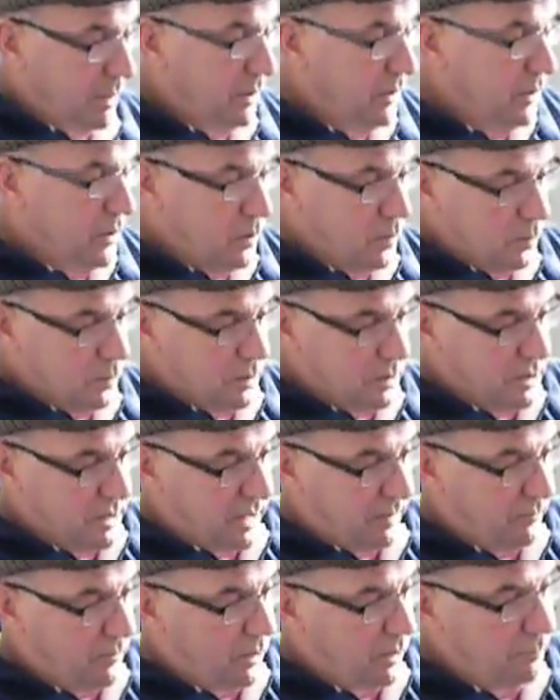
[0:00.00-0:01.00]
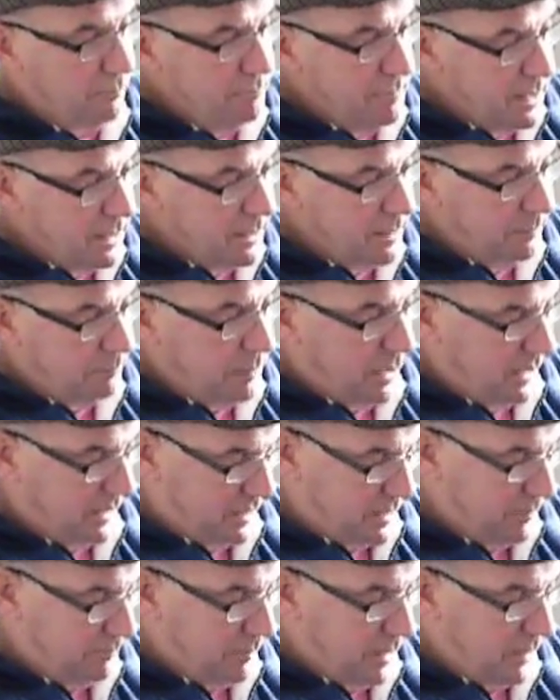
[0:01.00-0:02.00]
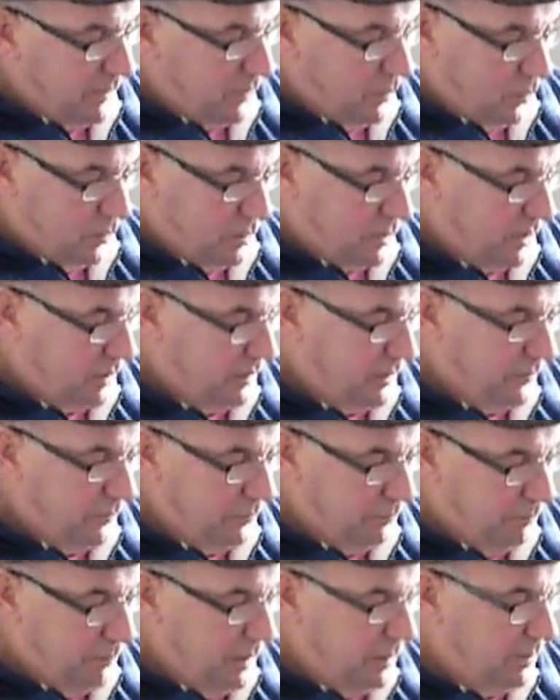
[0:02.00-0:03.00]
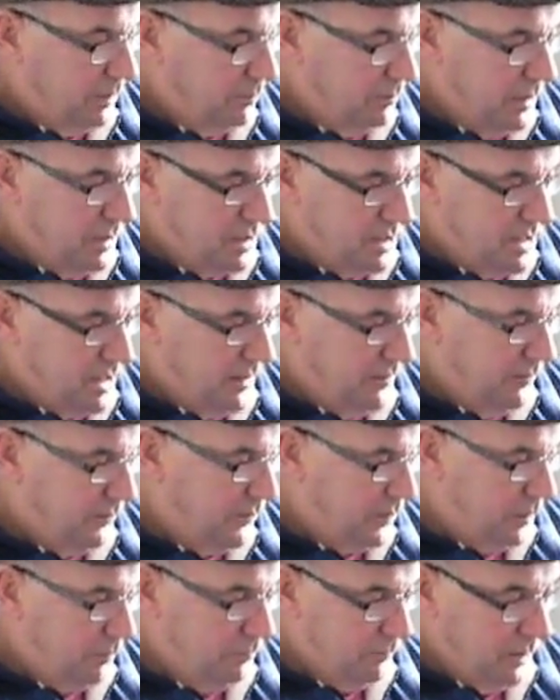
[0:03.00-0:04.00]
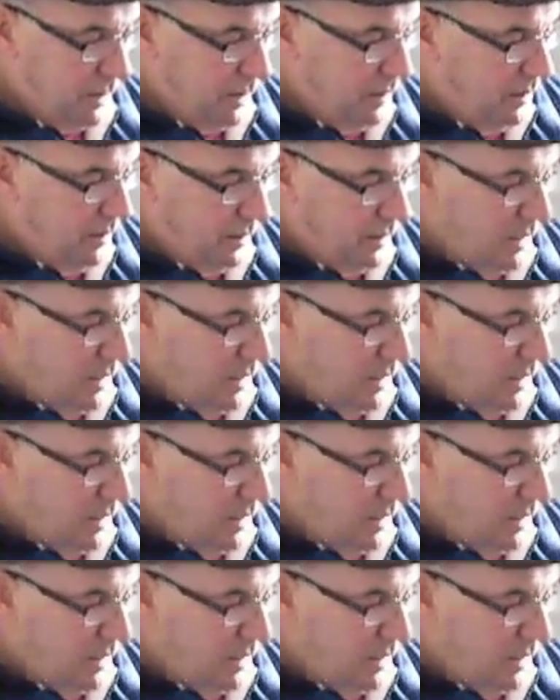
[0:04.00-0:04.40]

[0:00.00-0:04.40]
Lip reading: Marigolds, I've got 1,000,000 packets of marigolds that different people have been saving from